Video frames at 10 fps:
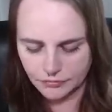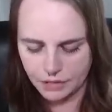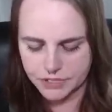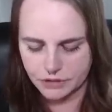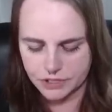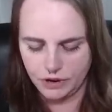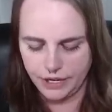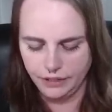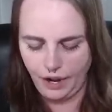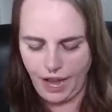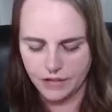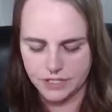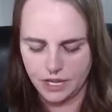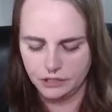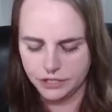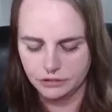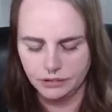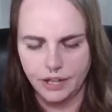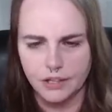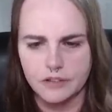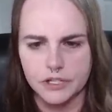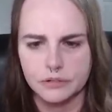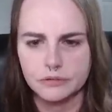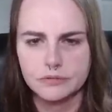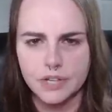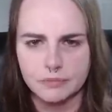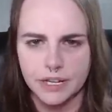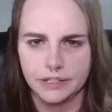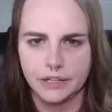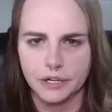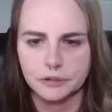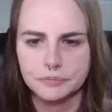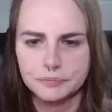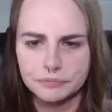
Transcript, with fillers: I'm so sorry. I have to tell you. I love you. I'm letting go.